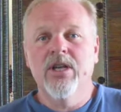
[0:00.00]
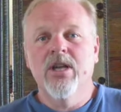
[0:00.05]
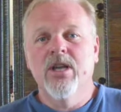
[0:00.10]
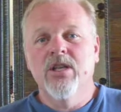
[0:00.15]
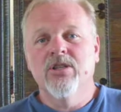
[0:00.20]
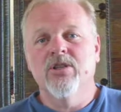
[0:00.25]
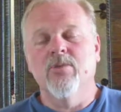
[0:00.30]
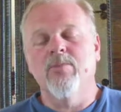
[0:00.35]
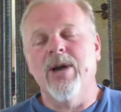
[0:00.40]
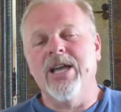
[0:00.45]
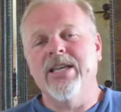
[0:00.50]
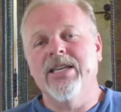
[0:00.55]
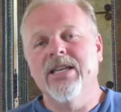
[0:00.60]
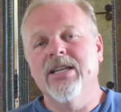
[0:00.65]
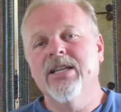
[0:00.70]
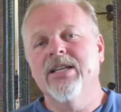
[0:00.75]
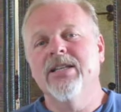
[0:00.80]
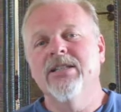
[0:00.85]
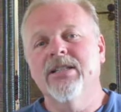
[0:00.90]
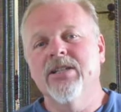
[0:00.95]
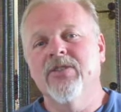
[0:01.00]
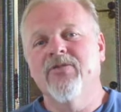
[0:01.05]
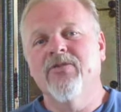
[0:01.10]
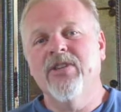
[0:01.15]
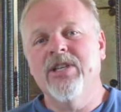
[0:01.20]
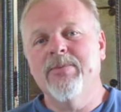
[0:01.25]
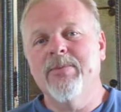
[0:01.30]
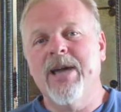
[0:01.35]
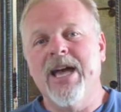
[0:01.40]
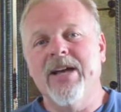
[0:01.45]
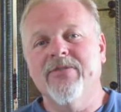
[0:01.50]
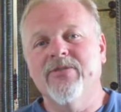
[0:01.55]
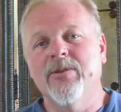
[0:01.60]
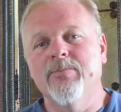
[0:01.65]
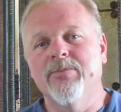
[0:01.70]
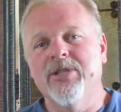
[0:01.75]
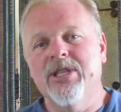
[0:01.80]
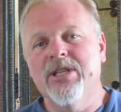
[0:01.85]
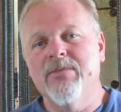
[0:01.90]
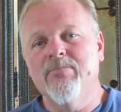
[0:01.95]
So by getting a little feedback from
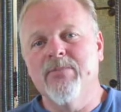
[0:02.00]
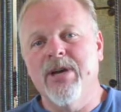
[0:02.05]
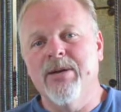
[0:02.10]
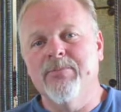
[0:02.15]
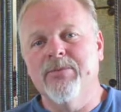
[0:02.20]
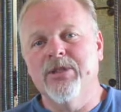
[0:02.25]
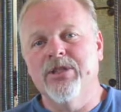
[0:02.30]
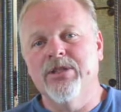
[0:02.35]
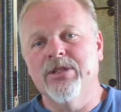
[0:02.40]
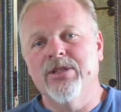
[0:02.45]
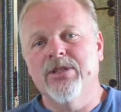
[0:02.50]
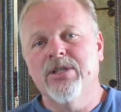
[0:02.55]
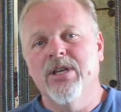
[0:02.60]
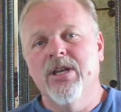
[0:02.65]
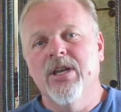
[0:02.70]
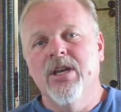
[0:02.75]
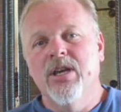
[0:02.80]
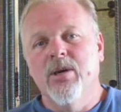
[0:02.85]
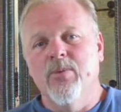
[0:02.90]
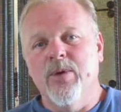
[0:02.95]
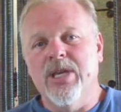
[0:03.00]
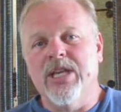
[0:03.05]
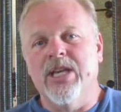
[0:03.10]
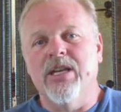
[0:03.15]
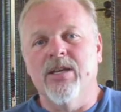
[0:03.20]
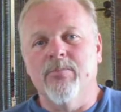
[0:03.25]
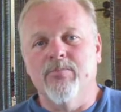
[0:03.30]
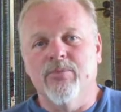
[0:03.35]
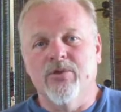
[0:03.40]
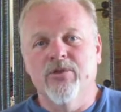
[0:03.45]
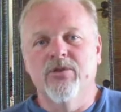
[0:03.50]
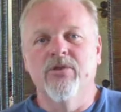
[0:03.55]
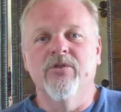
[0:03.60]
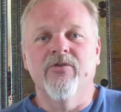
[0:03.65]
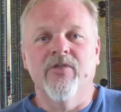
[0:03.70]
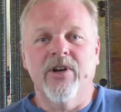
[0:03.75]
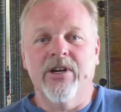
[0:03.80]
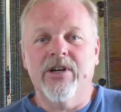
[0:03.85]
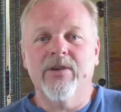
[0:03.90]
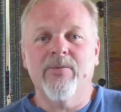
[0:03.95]
team members, we can improve
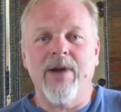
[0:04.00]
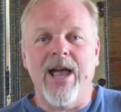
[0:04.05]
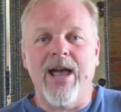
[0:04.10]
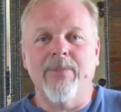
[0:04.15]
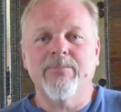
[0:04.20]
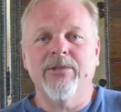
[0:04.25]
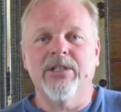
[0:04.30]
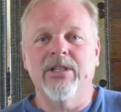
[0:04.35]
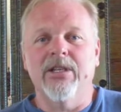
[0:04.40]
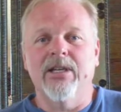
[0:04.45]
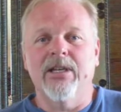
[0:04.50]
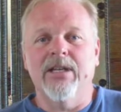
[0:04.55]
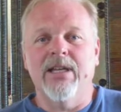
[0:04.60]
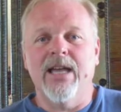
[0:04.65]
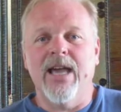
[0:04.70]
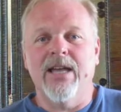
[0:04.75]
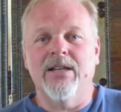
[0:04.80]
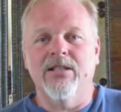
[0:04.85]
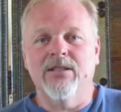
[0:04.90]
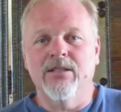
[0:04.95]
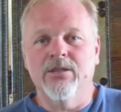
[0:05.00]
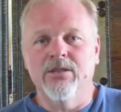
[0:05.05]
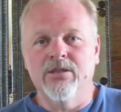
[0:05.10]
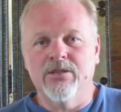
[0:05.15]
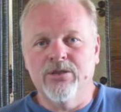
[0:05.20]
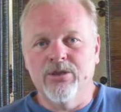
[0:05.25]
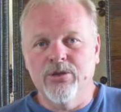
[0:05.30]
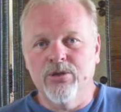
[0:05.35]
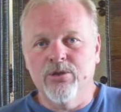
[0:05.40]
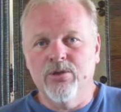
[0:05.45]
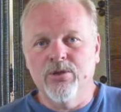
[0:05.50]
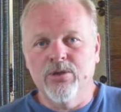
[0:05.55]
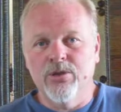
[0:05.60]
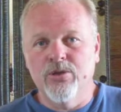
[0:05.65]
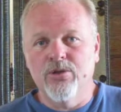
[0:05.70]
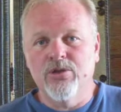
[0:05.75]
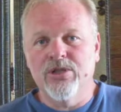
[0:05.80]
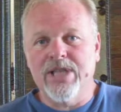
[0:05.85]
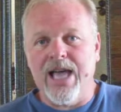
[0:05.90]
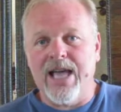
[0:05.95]
very rapidly and you
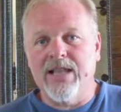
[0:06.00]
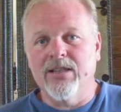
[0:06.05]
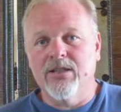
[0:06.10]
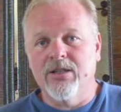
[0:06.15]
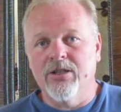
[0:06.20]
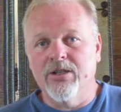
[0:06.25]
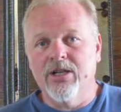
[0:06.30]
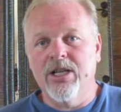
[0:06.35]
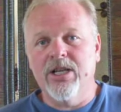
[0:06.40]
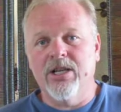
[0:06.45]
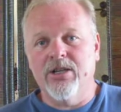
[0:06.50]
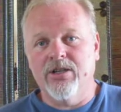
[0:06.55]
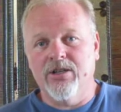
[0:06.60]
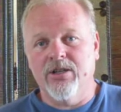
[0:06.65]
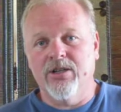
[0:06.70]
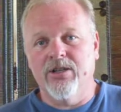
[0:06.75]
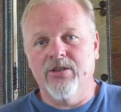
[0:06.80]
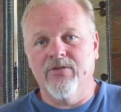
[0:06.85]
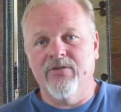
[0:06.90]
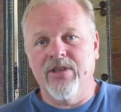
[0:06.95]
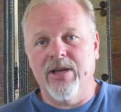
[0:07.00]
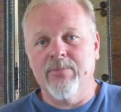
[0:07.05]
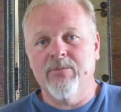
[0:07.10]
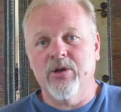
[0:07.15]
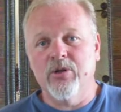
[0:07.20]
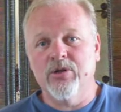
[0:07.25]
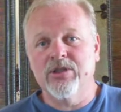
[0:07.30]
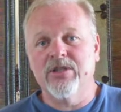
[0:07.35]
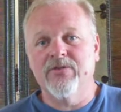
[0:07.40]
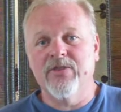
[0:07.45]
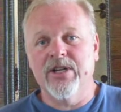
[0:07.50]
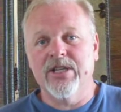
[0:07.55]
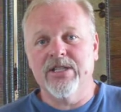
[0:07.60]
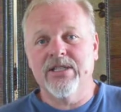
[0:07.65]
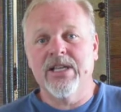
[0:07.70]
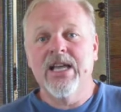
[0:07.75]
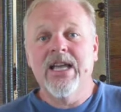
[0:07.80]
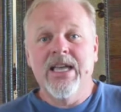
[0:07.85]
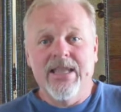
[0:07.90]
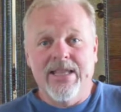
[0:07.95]
lose that learning curve that most of us,
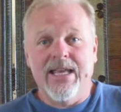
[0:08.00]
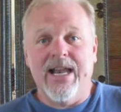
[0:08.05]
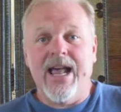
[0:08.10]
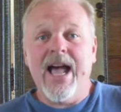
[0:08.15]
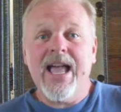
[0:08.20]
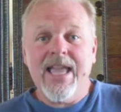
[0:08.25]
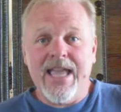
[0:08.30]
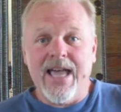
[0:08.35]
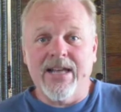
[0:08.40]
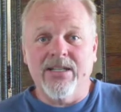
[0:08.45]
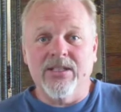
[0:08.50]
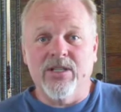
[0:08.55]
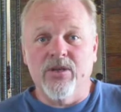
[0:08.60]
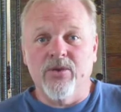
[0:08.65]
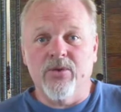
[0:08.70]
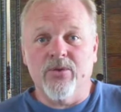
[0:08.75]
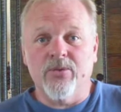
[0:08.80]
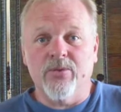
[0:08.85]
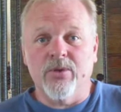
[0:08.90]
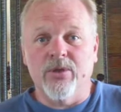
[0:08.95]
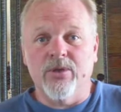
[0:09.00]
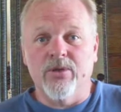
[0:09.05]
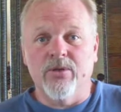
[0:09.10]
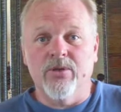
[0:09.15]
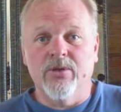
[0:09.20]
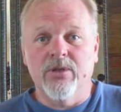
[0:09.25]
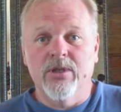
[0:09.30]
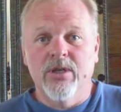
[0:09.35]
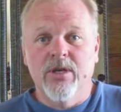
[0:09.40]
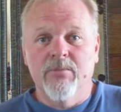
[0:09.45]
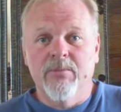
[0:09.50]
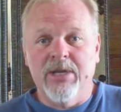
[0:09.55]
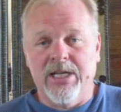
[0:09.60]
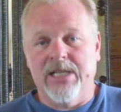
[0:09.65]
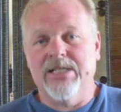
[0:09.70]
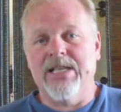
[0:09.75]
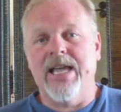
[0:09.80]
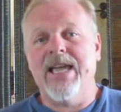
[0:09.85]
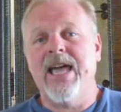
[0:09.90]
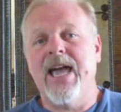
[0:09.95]
that I had to go through
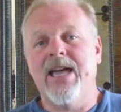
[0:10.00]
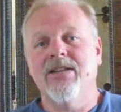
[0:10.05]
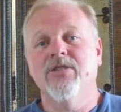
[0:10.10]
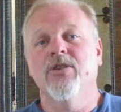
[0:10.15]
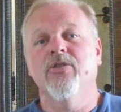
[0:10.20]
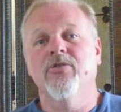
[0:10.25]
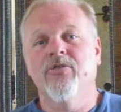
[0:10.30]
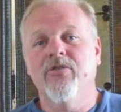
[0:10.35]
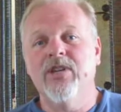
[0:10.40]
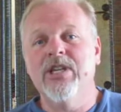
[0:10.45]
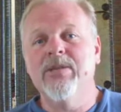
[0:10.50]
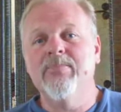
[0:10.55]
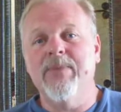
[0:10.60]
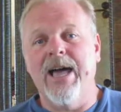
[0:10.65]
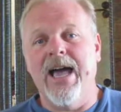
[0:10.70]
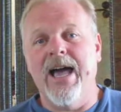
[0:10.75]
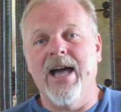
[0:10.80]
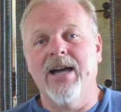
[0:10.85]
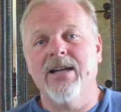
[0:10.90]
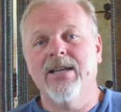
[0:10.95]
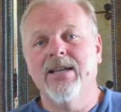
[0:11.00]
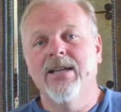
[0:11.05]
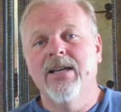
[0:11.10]
because I had no feedback.